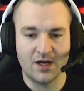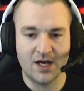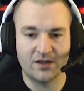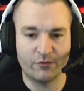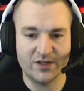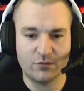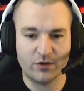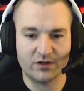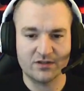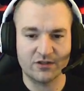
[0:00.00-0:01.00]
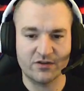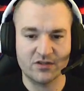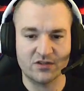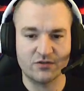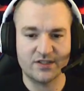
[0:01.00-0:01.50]
And the reason we're concerned is
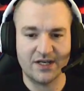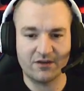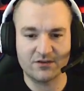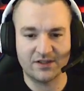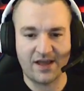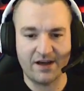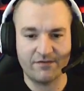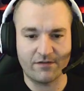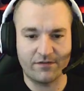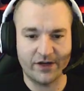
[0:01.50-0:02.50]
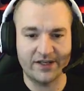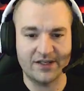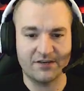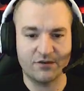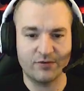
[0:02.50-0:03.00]
because you see how there's live fighting
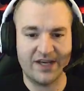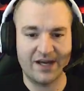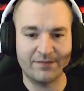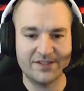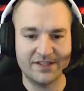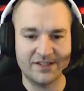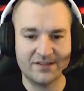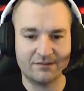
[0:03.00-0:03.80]
down there with the NPCs?